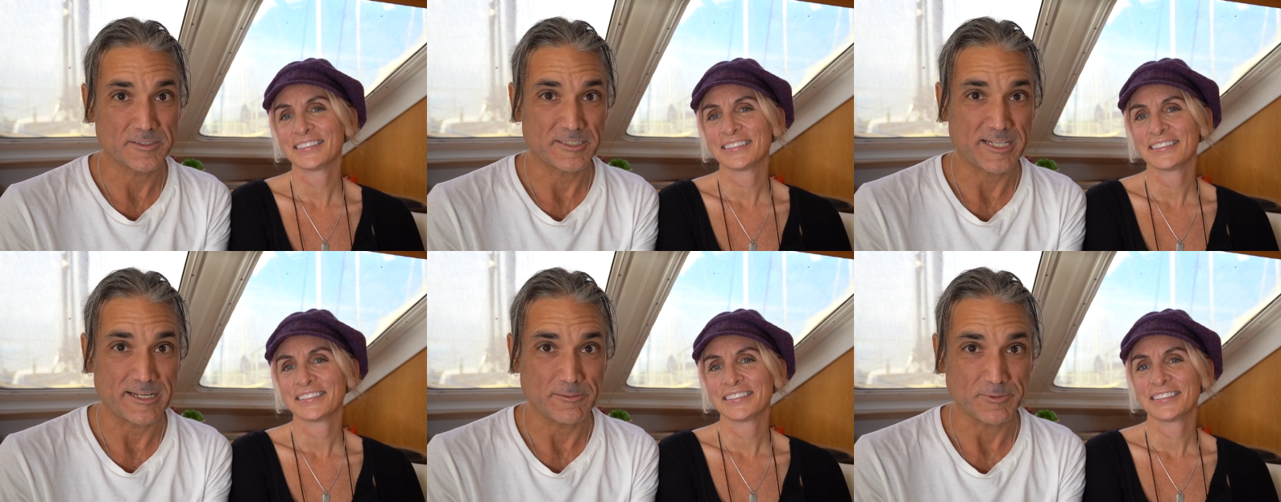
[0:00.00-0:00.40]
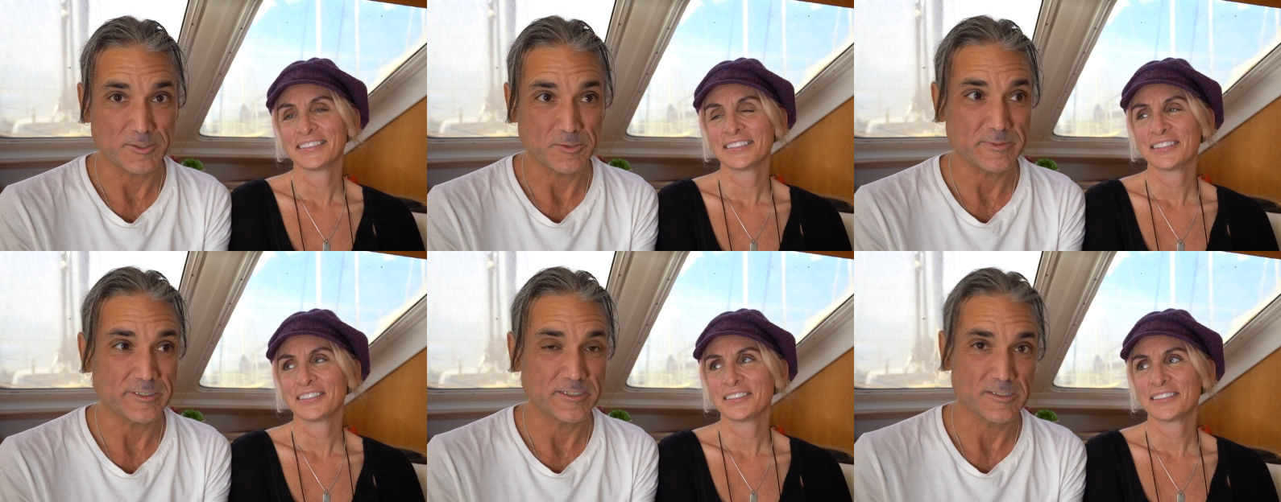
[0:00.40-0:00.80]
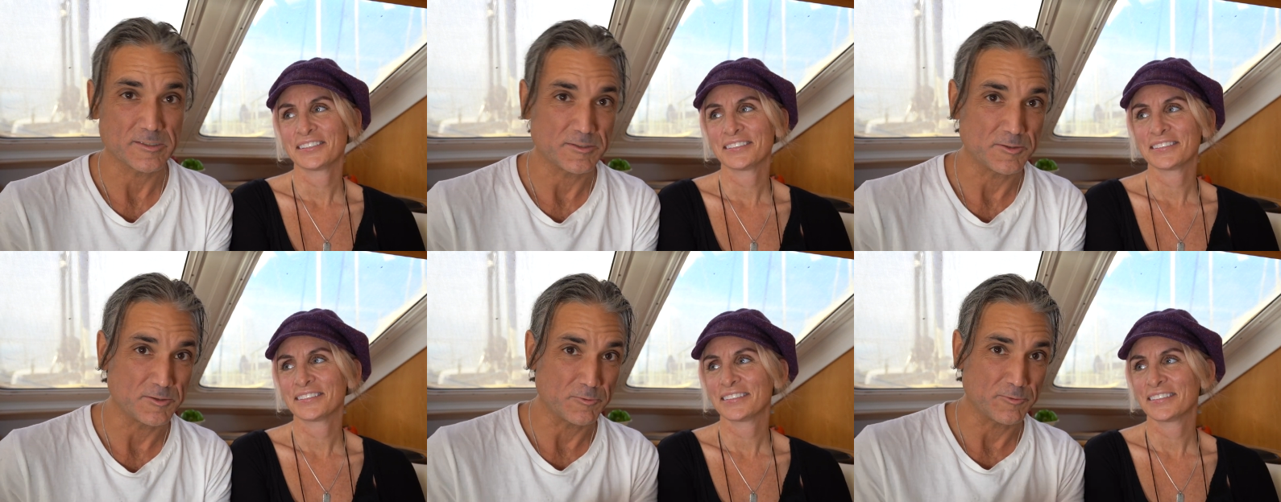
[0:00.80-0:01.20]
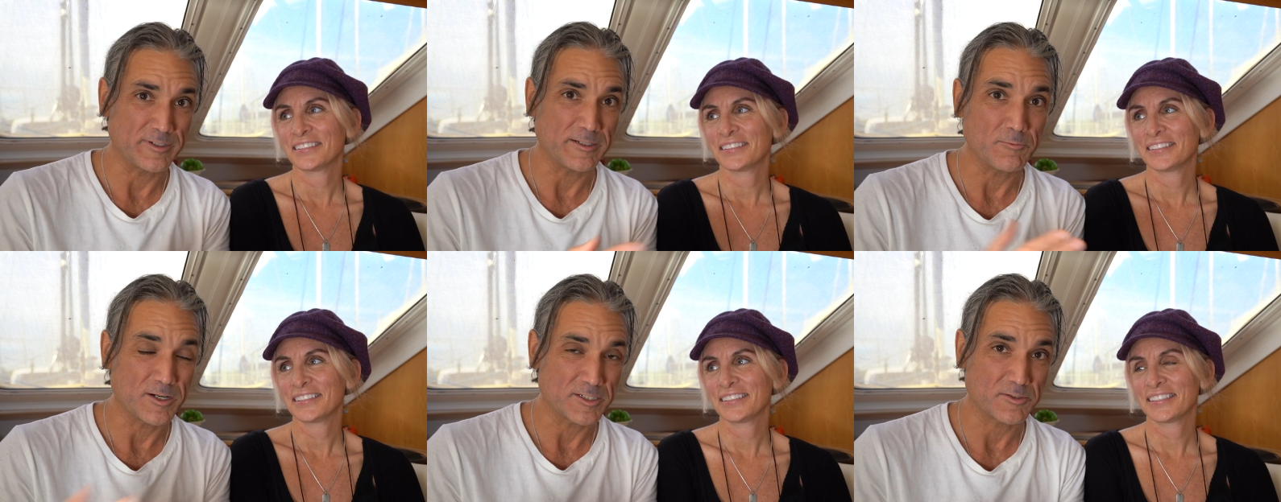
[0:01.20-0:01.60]
Speaker 1: chatting with you because you
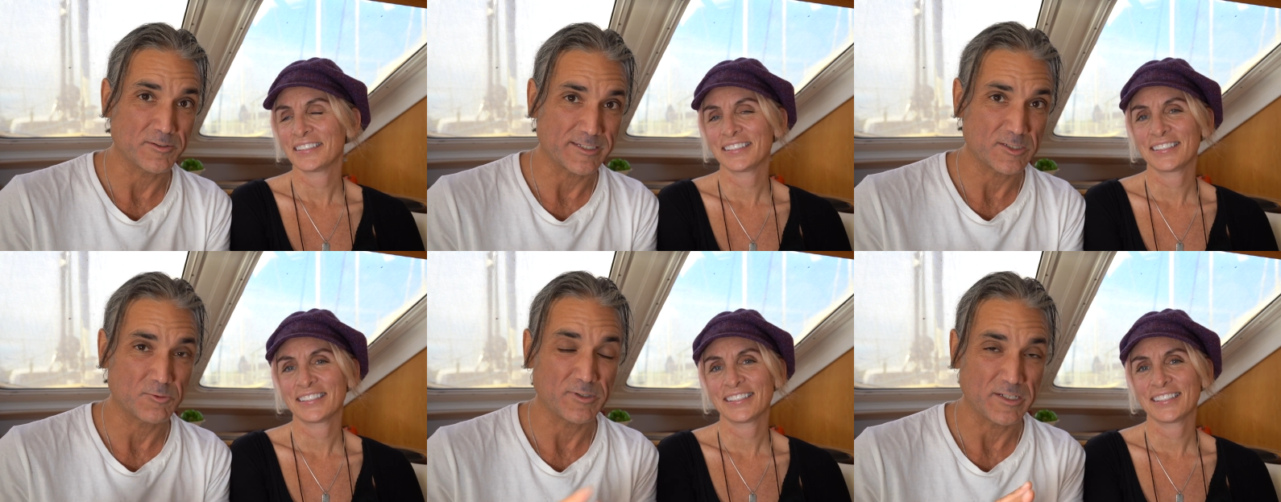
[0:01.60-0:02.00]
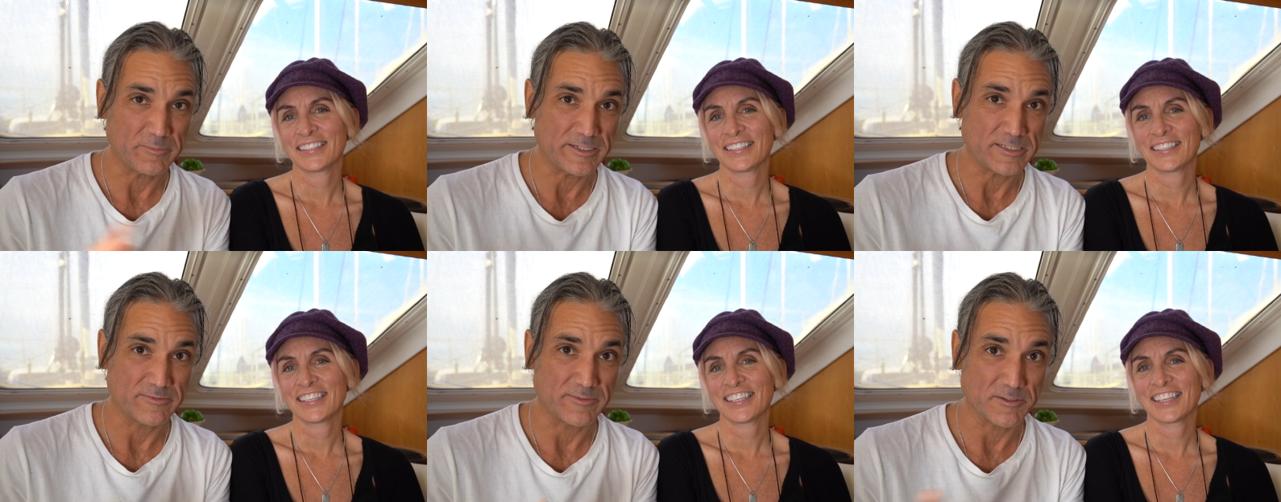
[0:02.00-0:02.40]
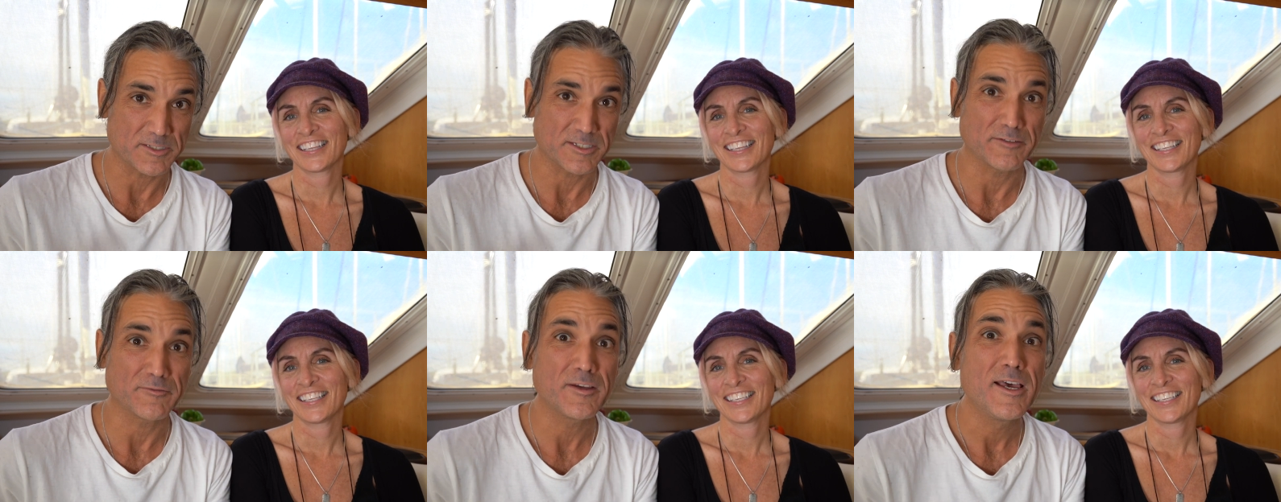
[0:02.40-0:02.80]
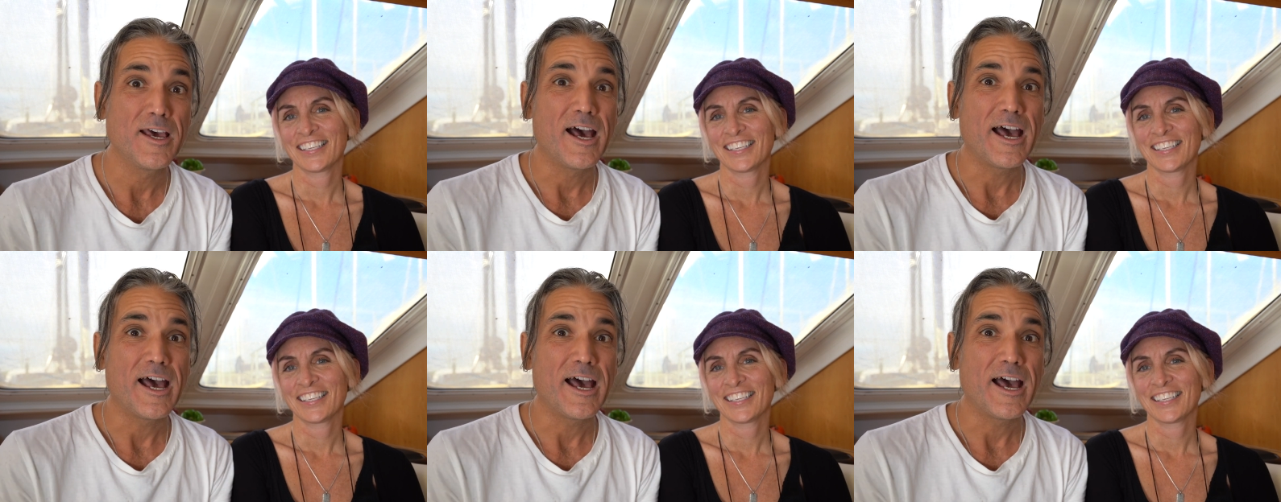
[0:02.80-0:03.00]
already watched like twenty minutes of other stuff.